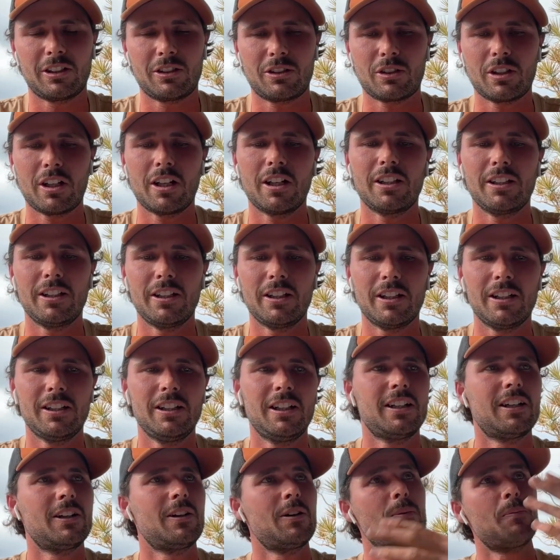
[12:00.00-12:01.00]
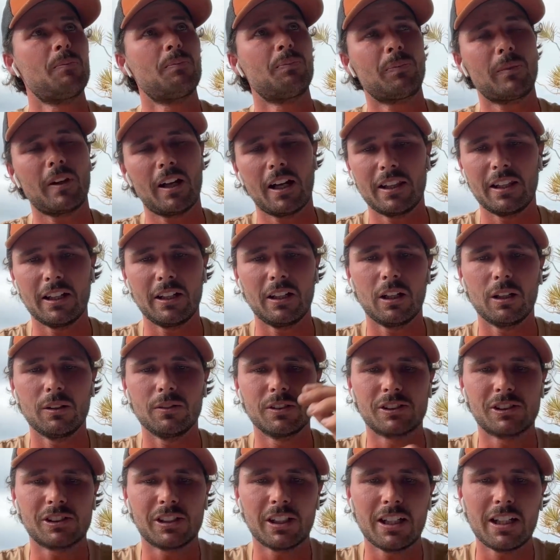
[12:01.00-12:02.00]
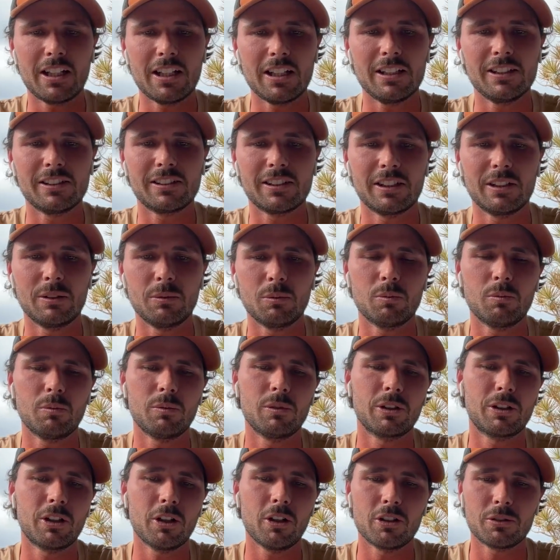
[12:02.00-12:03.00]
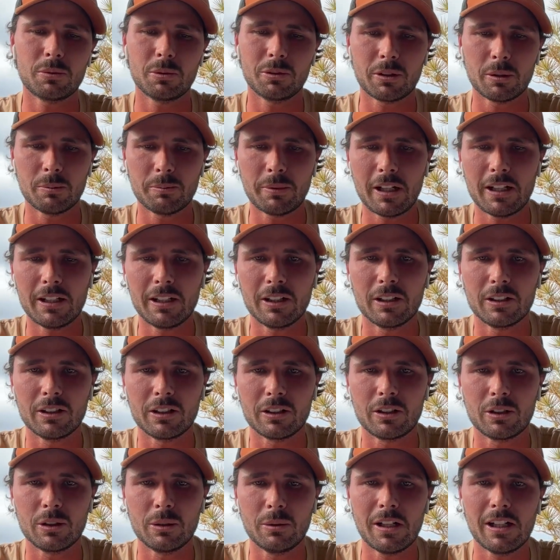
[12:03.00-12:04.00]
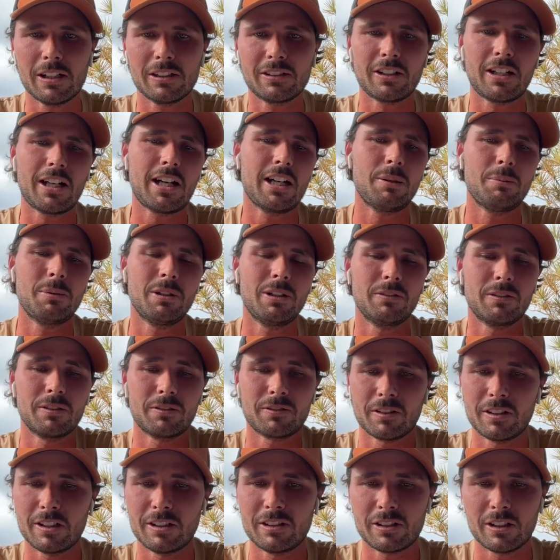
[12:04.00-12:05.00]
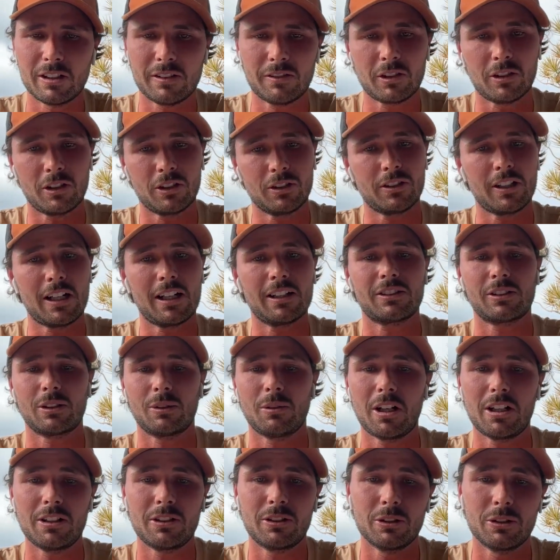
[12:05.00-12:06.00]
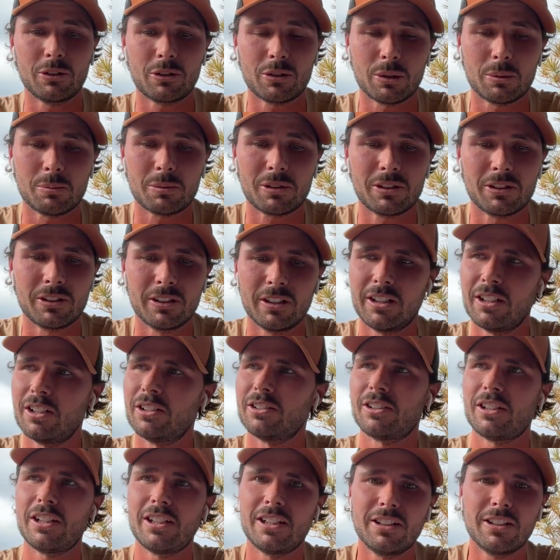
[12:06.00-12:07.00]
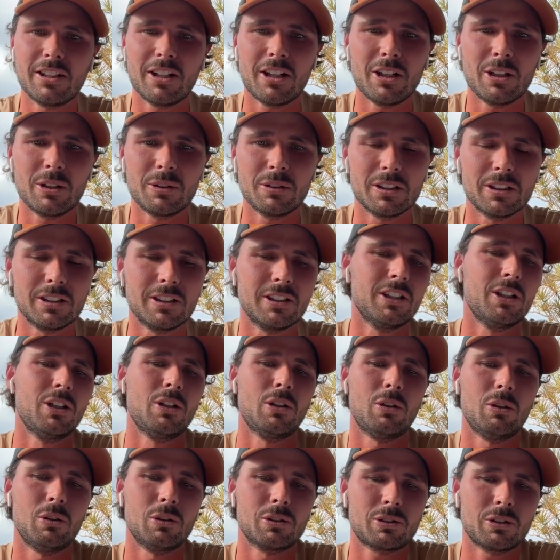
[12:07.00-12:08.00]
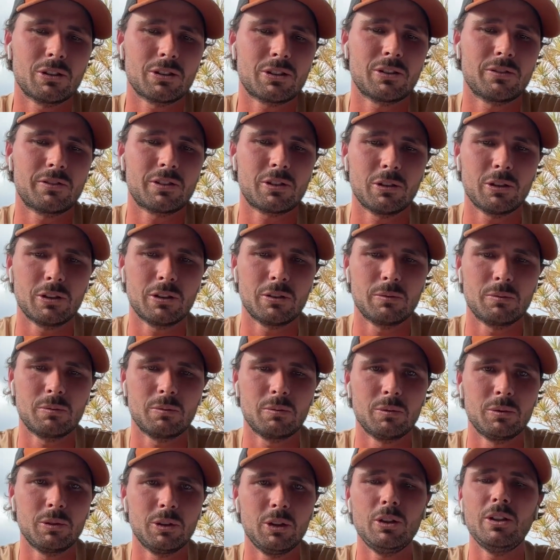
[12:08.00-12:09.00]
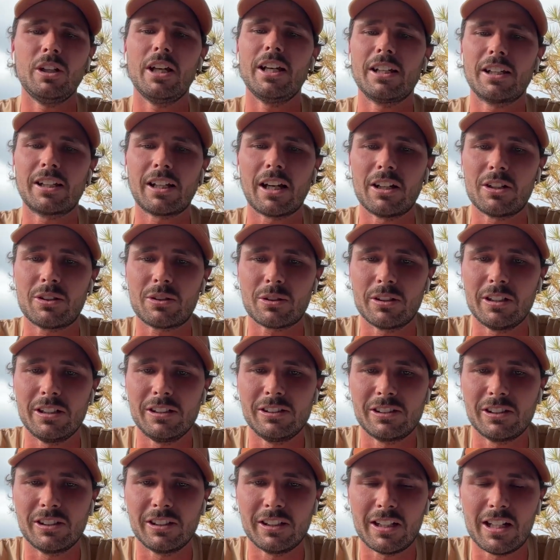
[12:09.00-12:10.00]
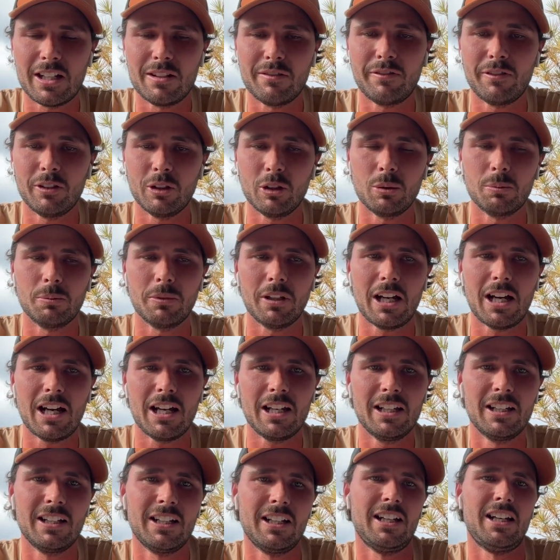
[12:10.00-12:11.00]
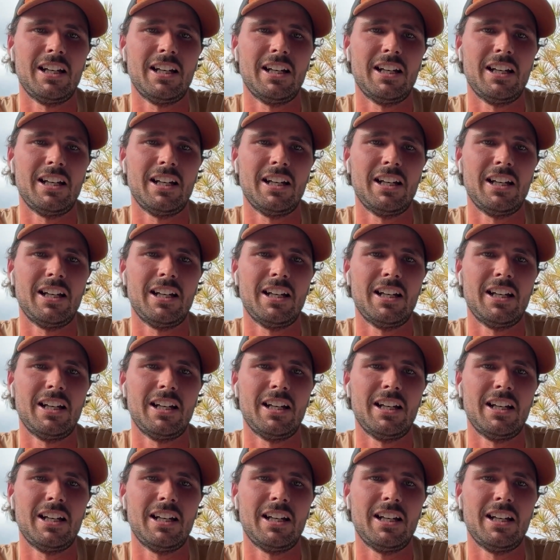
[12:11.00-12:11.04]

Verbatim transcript: Australia, and then overseas. And the girls were competing on the QS. I had a bit of a free surf contract, so I'd do trips to Indo and all sorts of sort of unique countries and film that.